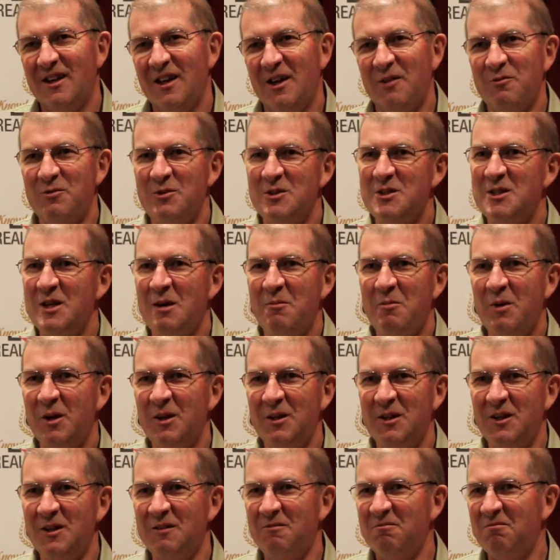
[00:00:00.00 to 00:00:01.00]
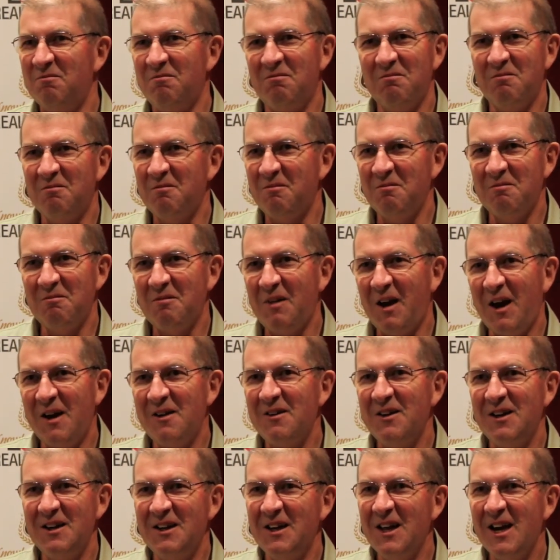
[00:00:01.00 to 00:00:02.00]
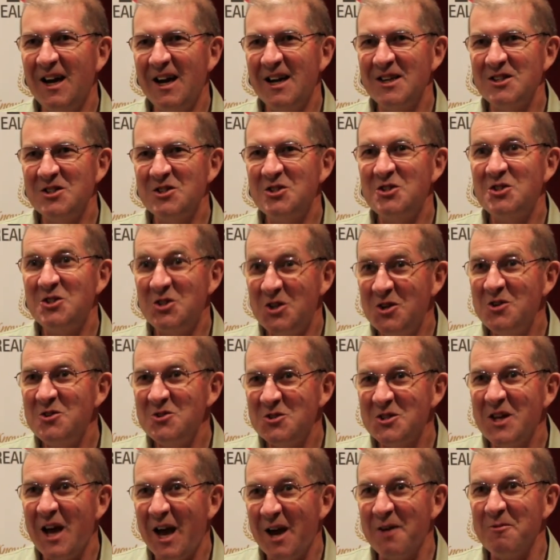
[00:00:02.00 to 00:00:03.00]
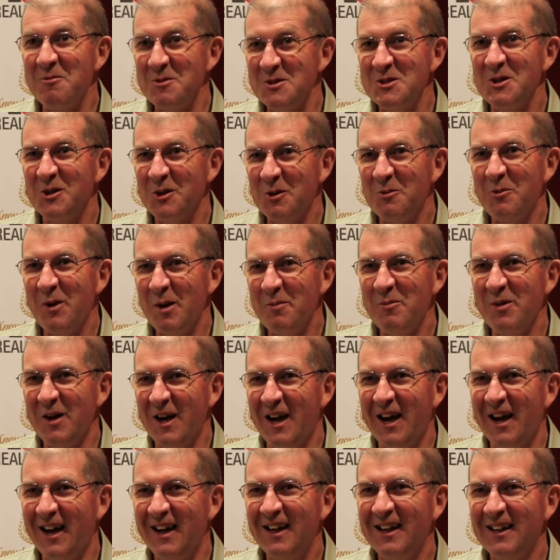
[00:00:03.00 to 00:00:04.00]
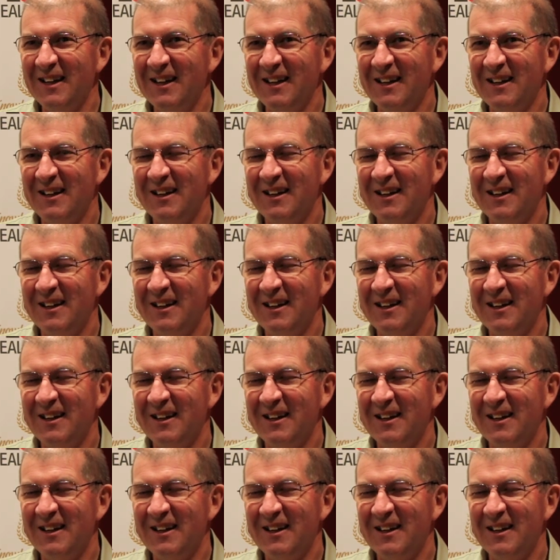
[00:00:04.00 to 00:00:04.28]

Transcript: And for someone that only last Tuesday was on a webinar,